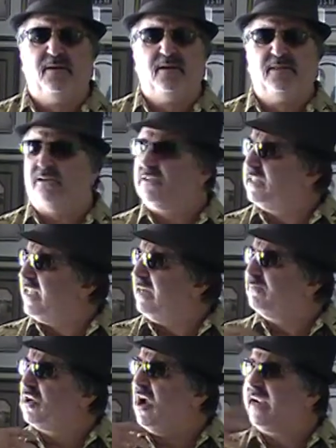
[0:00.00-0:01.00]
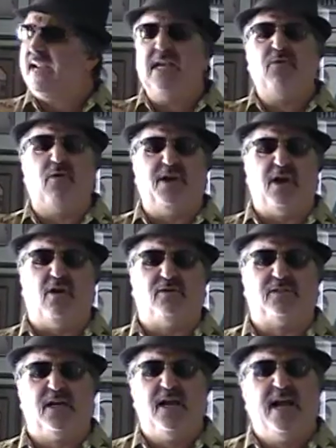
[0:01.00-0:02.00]
They'll let him talk anywhere he
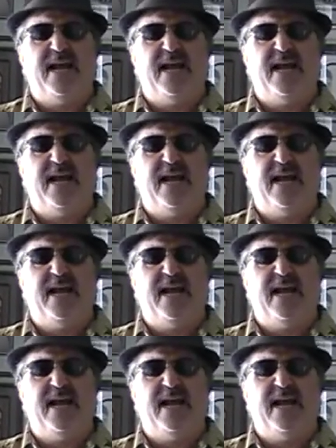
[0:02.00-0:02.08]
goes.